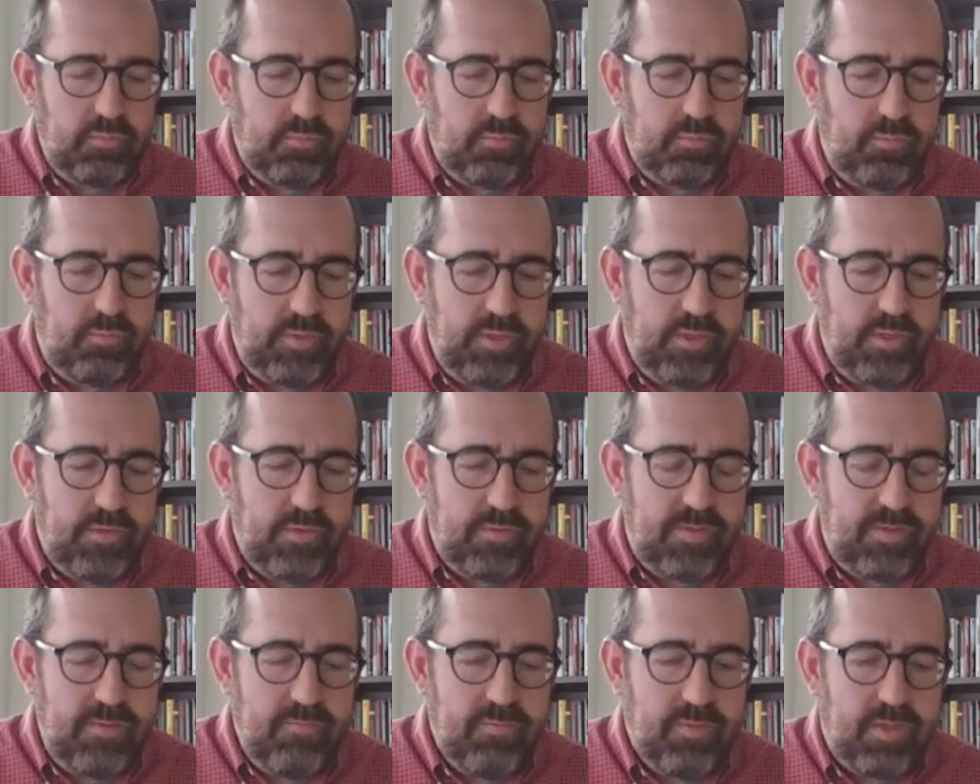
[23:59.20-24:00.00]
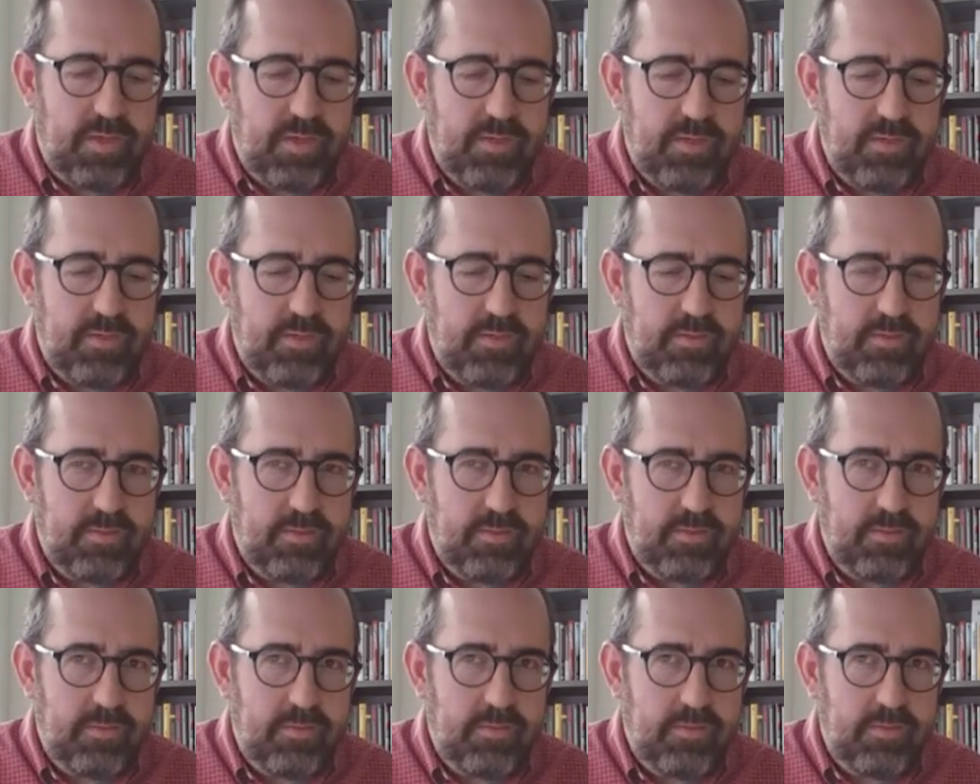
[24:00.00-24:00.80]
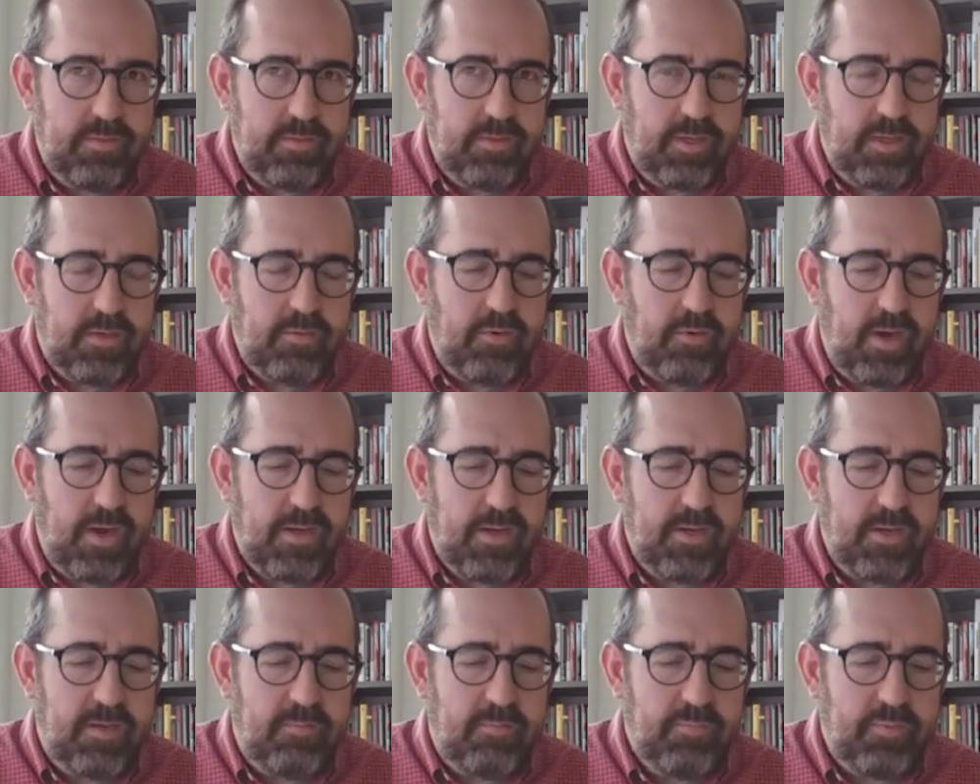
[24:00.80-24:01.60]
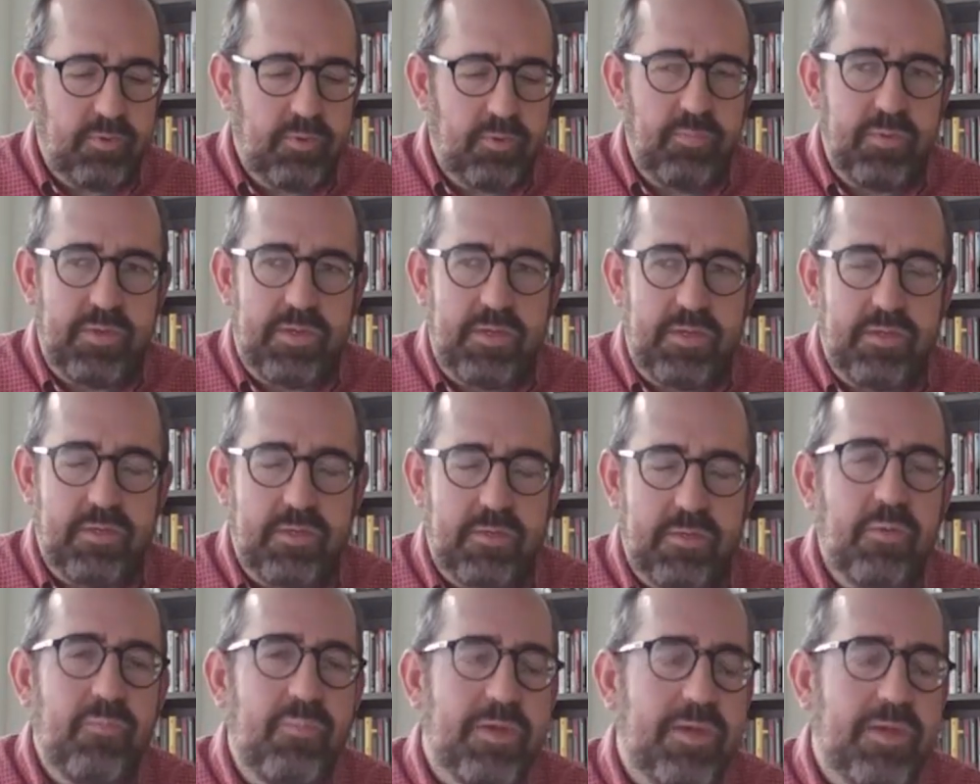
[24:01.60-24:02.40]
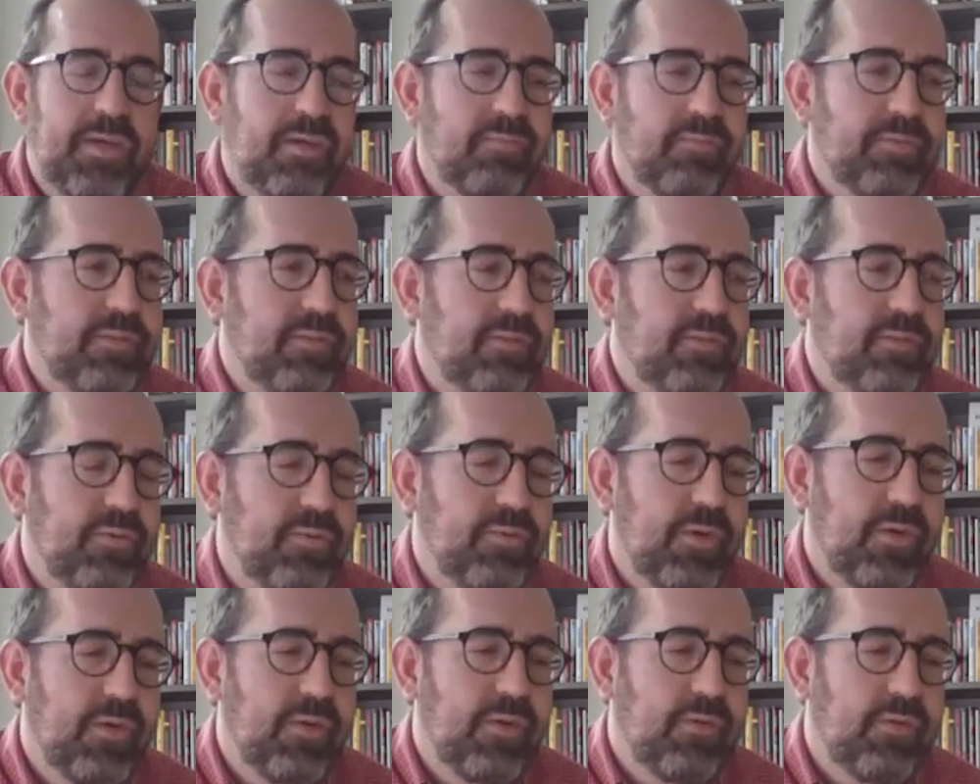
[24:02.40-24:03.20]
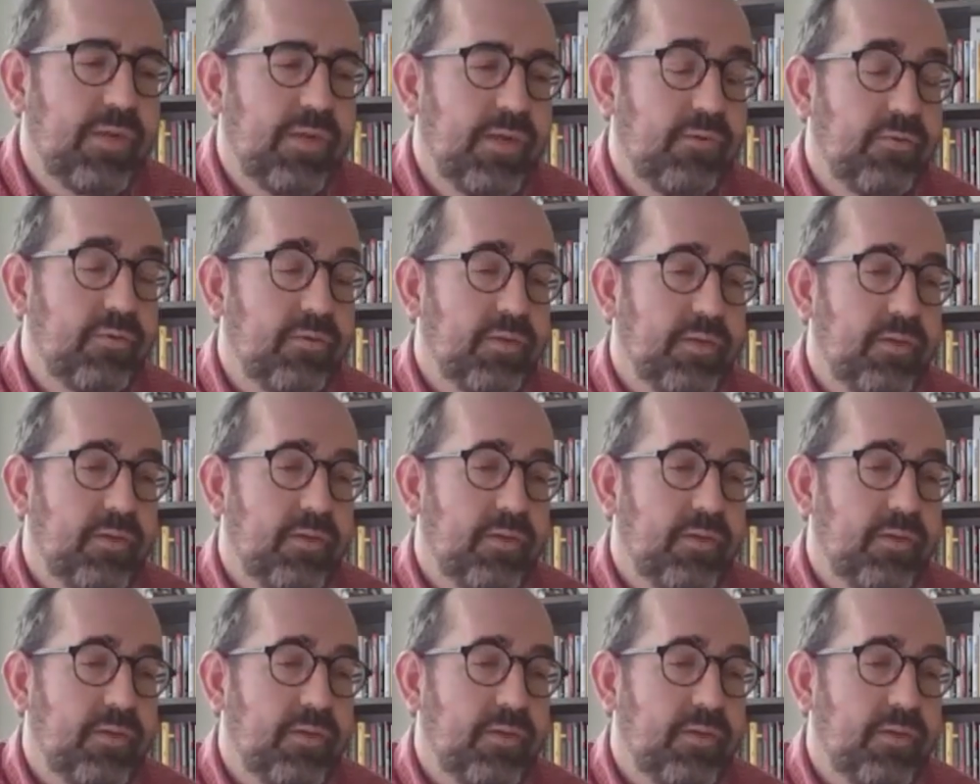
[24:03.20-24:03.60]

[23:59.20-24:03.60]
you know, it seems like a crack up could be could be coming sooner rather than later.